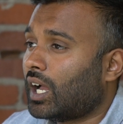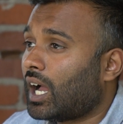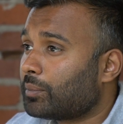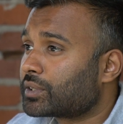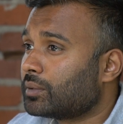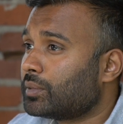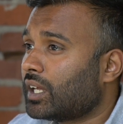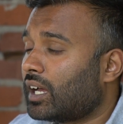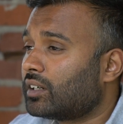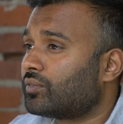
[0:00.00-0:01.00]
Apps can be
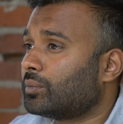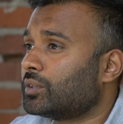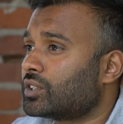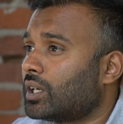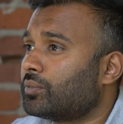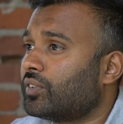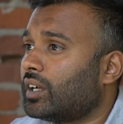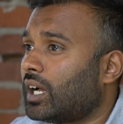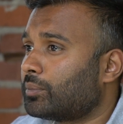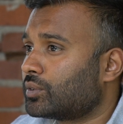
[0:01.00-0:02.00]
added from the
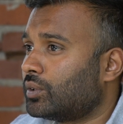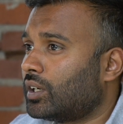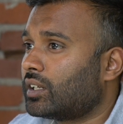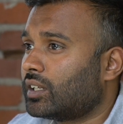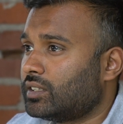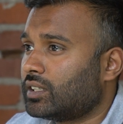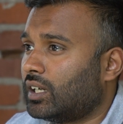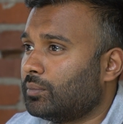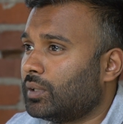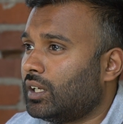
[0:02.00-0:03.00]
Shopify App Store at any
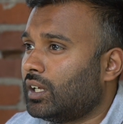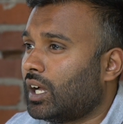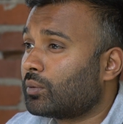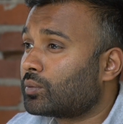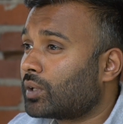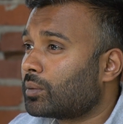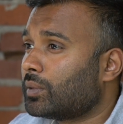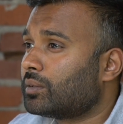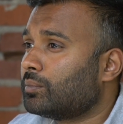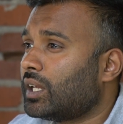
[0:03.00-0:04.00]
time. I would
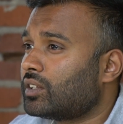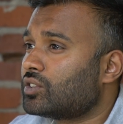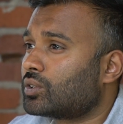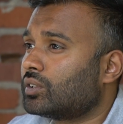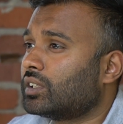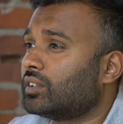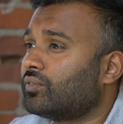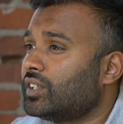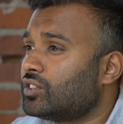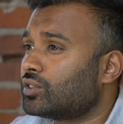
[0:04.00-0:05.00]
recommend making sure that the
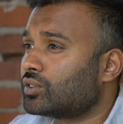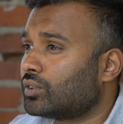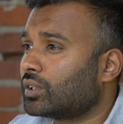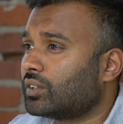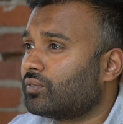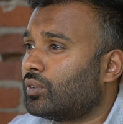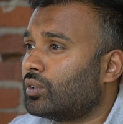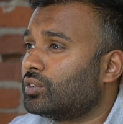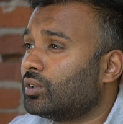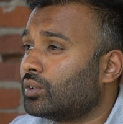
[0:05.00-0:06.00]
features you're looking
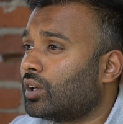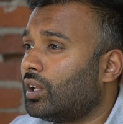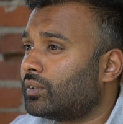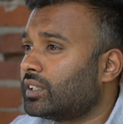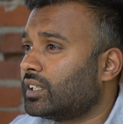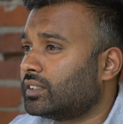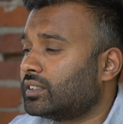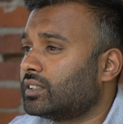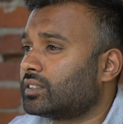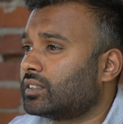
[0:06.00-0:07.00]
for don't already
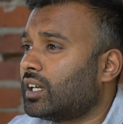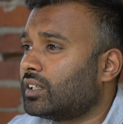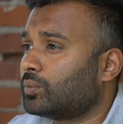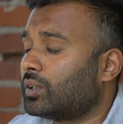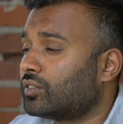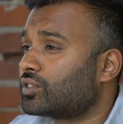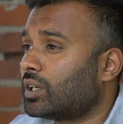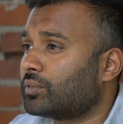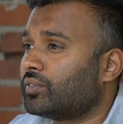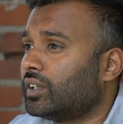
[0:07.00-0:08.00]
exist as one of
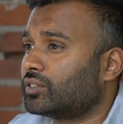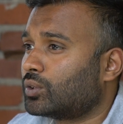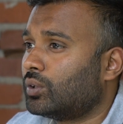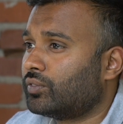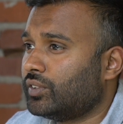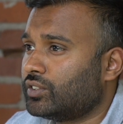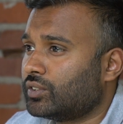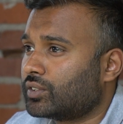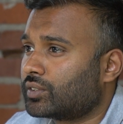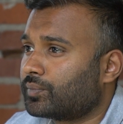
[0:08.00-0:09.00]
Shopify's core
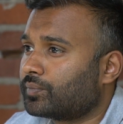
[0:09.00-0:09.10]
features.